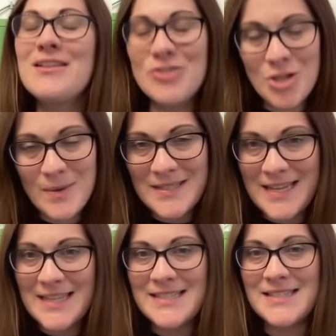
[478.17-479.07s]
2
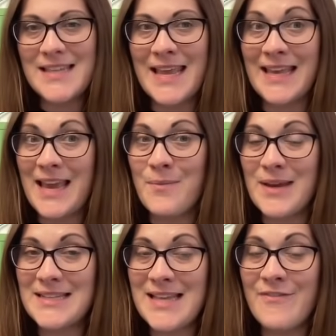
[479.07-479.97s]
assists in game
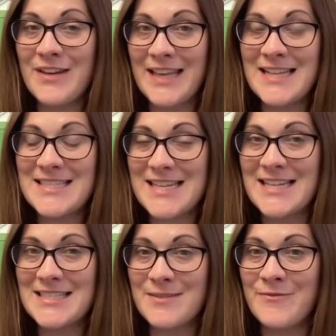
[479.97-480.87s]
week 7 against
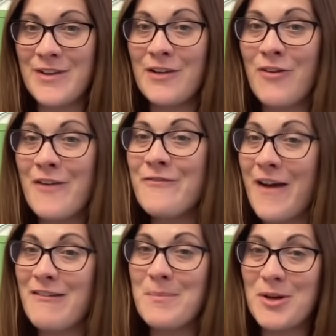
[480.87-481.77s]
Aston Villa. I
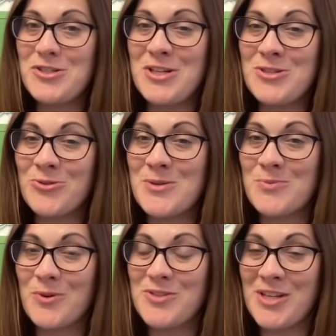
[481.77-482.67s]
very much enjoyed
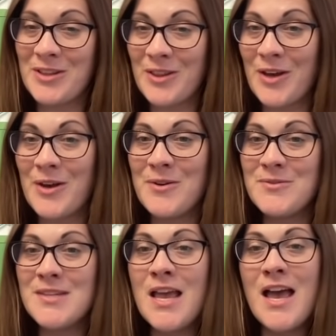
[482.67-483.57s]
watching
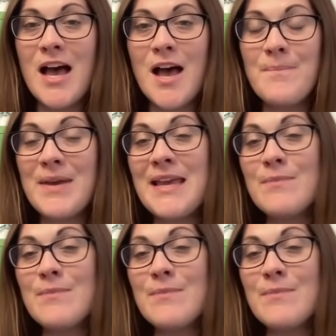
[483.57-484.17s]
those. But he